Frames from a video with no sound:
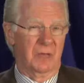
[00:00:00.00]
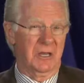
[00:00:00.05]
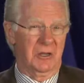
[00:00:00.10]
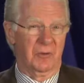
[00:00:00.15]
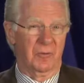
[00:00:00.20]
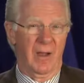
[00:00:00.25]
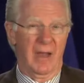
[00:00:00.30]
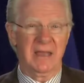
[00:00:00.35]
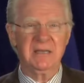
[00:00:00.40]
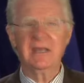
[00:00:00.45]
read
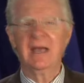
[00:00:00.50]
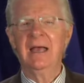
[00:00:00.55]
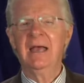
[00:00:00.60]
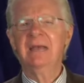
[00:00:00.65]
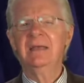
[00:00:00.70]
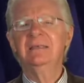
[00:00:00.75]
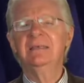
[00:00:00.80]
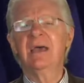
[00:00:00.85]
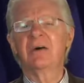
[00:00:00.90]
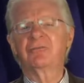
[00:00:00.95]
nor write,
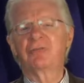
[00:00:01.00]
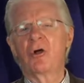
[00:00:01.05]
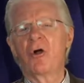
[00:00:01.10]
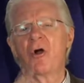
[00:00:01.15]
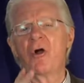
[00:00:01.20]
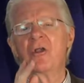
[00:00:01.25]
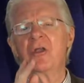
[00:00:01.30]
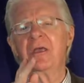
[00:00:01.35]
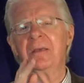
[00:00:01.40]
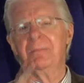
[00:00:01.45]
yet they're
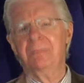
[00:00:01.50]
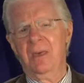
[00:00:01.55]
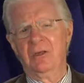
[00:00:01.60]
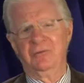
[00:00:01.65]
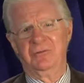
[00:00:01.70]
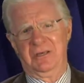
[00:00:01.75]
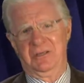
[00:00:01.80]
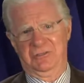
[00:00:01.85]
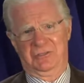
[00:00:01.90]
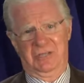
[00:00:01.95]
earning
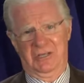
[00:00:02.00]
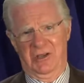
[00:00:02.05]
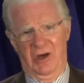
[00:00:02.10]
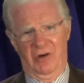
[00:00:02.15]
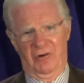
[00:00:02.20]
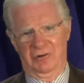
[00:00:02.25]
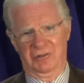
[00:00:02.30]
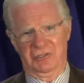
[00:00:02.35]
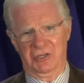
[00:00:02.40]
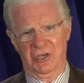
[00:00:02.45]
millions of
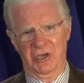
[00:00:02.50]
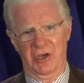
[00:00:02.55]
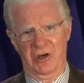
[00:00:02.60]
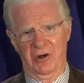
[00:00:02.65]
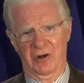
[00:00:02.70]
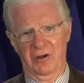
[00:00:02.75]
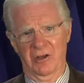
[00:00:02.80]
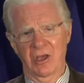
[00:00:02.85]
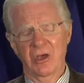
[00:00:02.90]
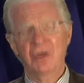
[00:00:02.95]
dollars a
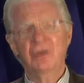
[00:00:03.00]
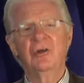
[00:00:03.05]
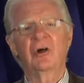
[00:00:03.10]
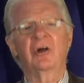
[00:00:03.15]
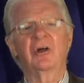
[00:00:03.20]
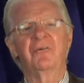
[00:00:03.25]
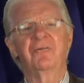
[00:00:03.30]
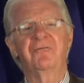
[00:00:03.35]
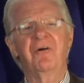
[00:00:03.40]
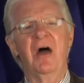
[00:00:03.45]
year. You're
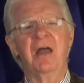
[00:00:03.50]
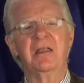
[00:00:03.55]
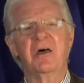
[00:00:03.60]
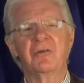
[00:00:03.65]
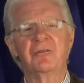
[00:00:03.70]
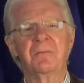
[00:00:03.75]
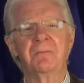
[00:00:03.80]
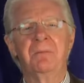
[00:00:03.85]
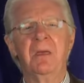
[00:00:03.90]
going to find other